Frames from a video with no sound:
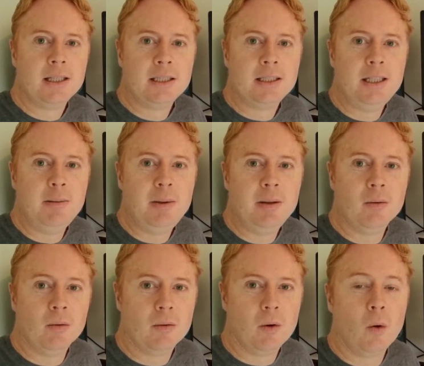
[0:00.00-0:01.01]
CPU,
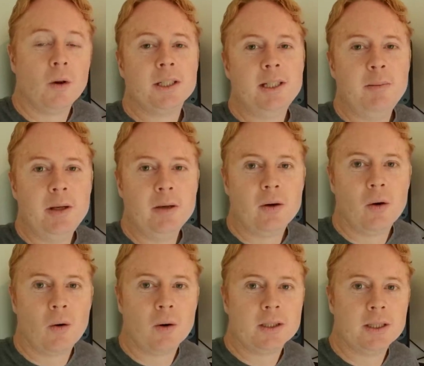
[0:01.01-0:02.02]
well, all the CPU
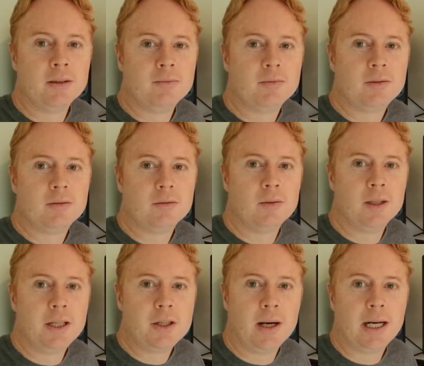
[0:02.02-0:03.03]
cores and
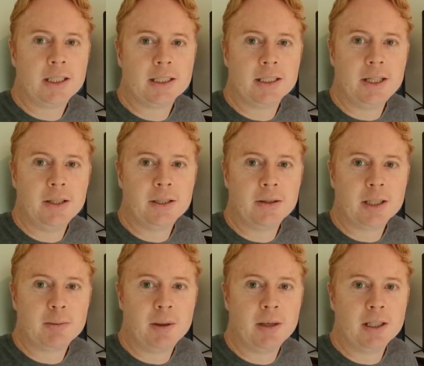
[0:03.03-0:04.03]
really trashes the user
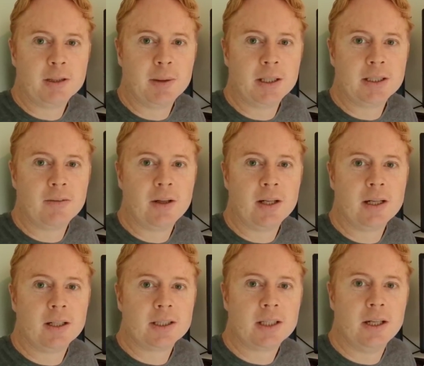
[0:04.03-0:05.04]
experience because everything
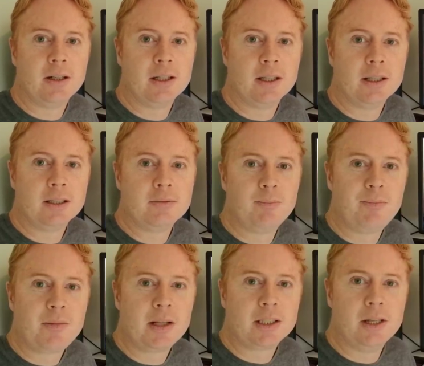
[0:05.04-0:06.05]
else uh,
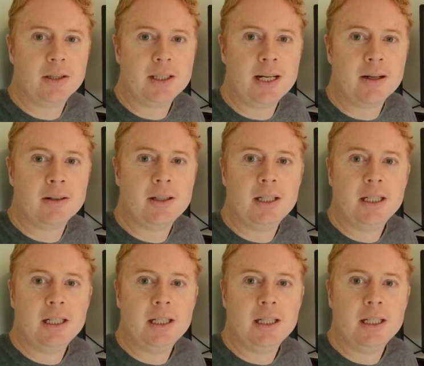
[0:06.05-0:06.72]
slows down.